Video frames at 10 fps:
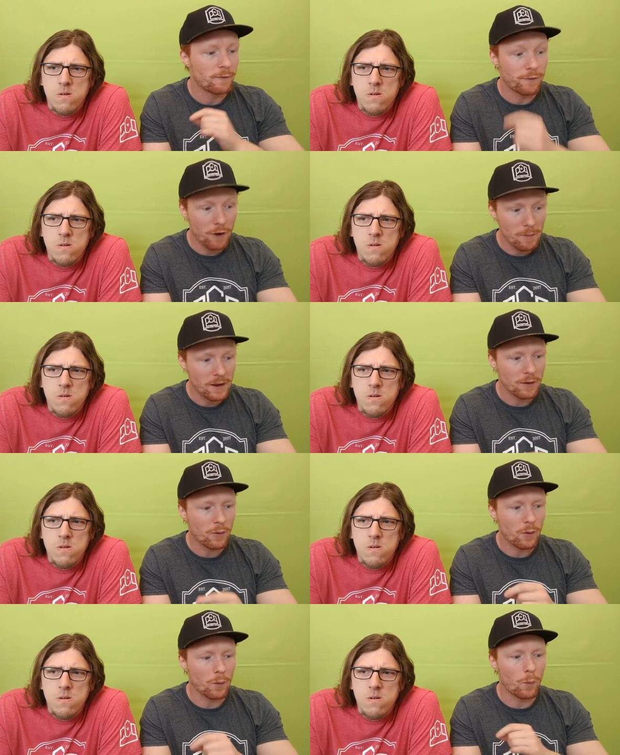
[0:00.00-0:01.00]
Speaker 1: from it
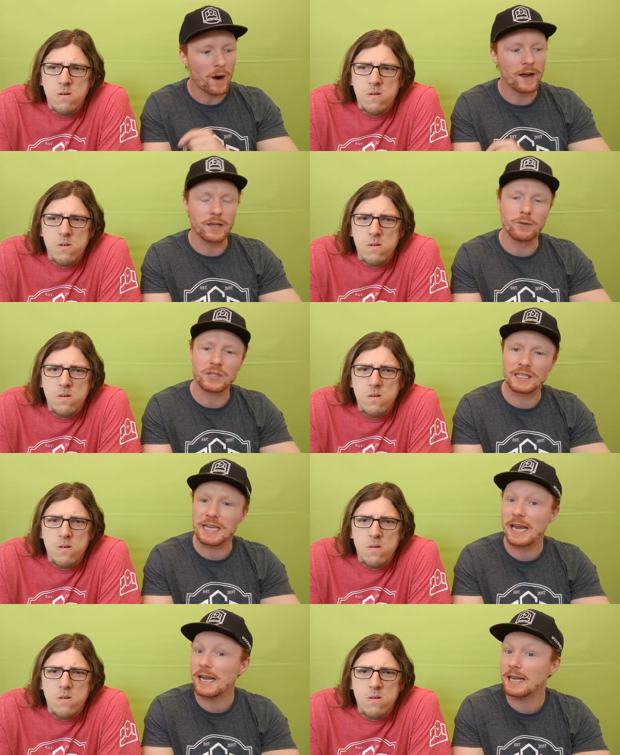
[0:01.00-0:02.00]
or why you
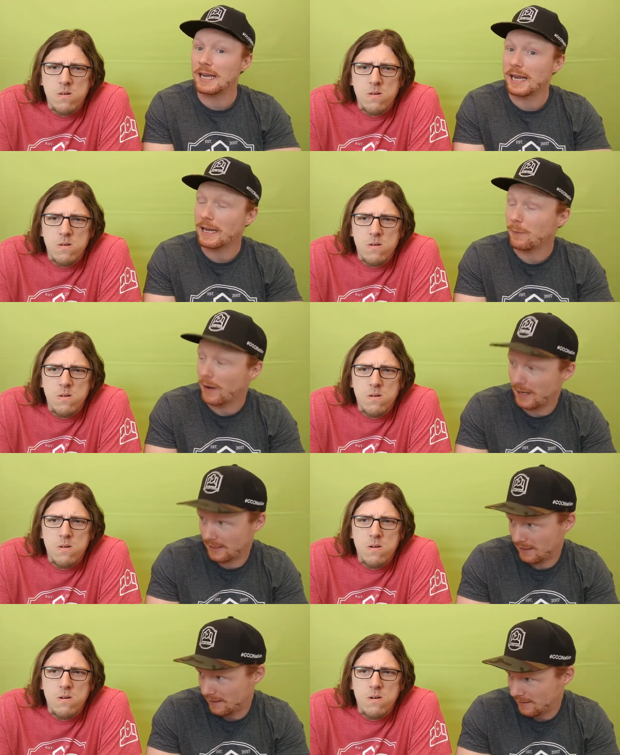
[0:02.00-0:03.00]
stayed
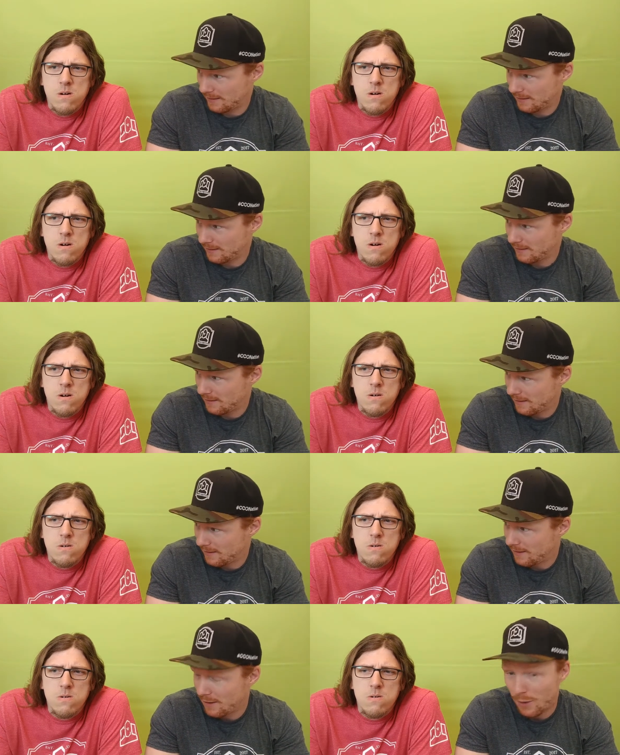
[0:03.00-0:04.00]
anyways.
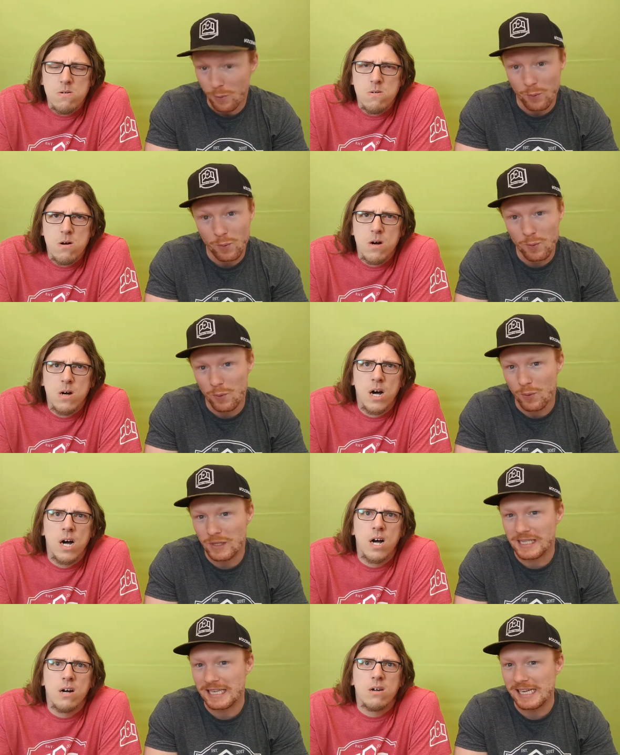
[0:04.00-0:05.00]
Ooh,
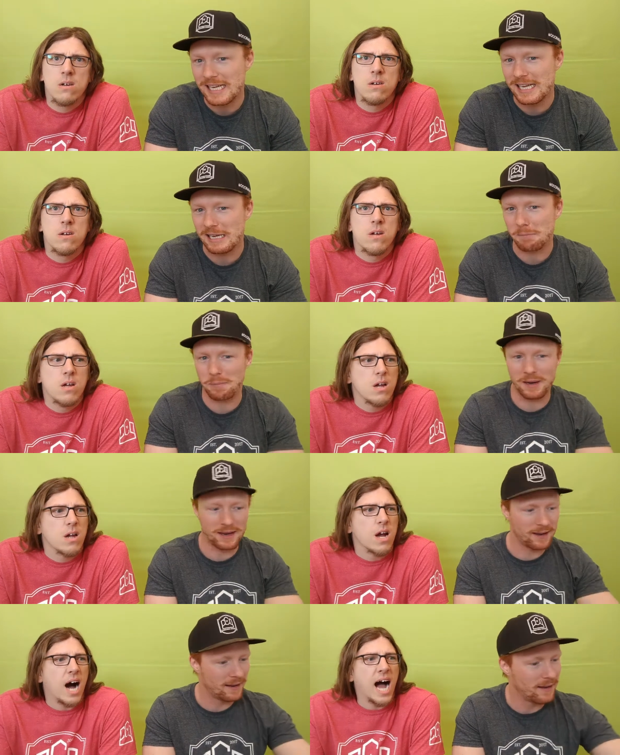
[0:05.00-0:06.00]
Speaker 2: deep.
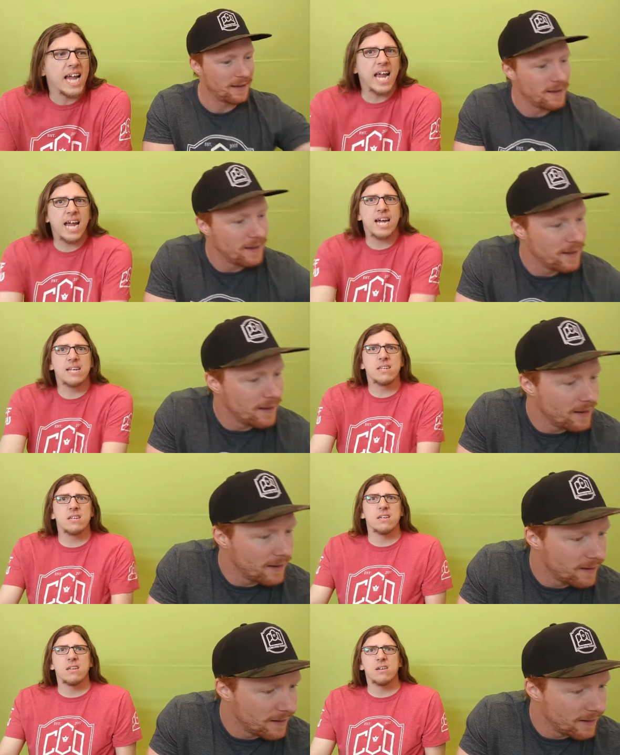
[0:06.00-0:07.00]
I
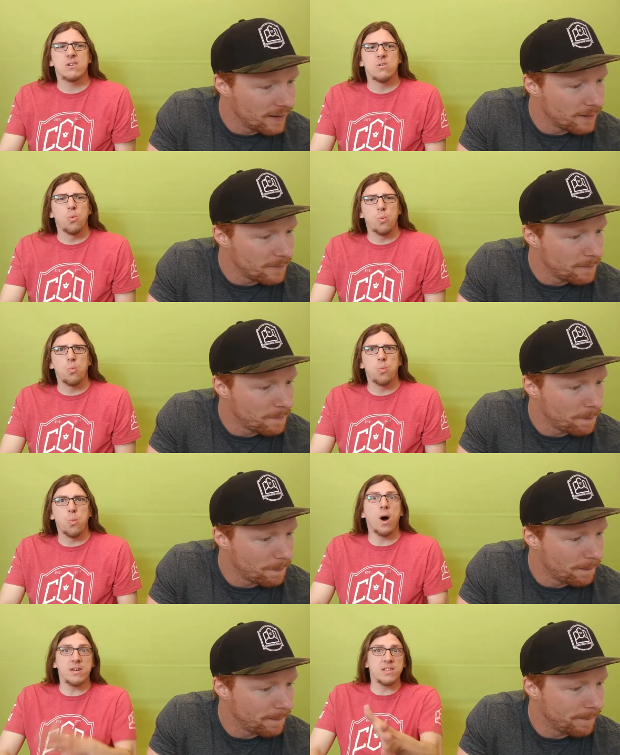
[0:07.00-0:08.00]
had
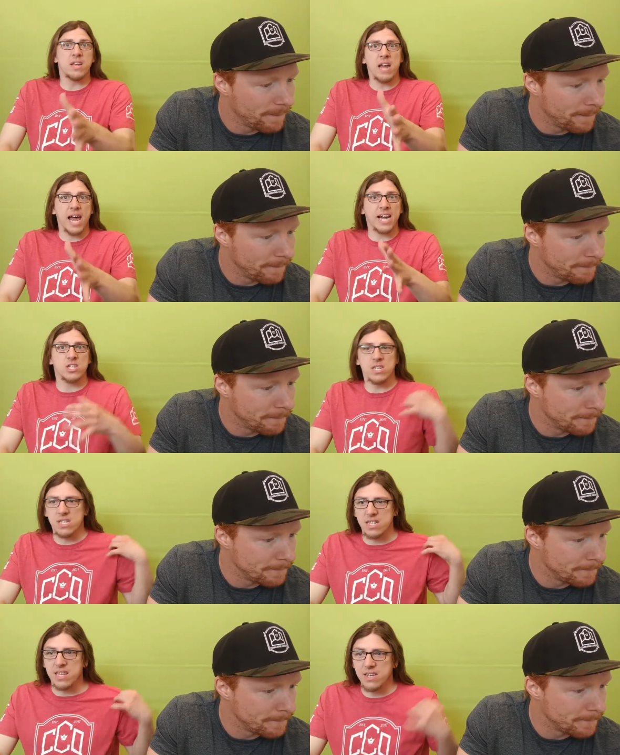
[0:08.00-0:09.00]
one that I actually
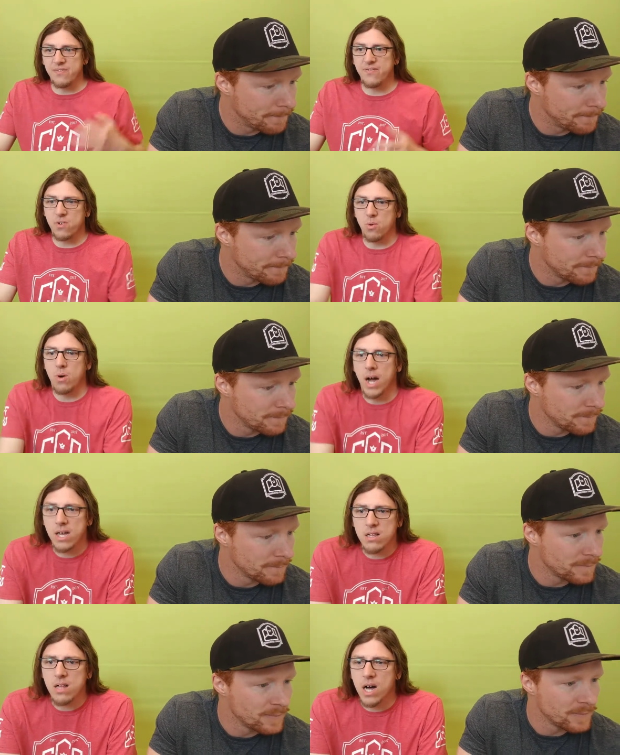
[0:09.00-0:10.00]
did leave for a
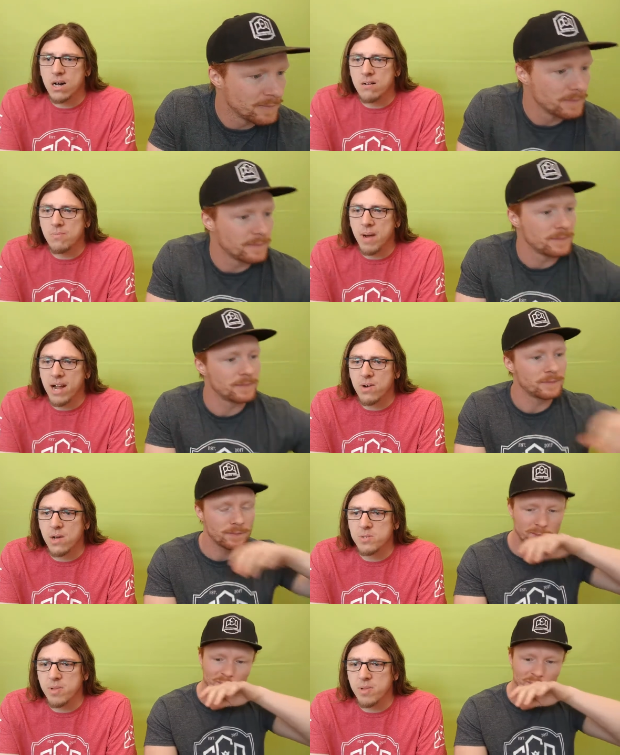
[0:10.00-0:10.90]
while, back when I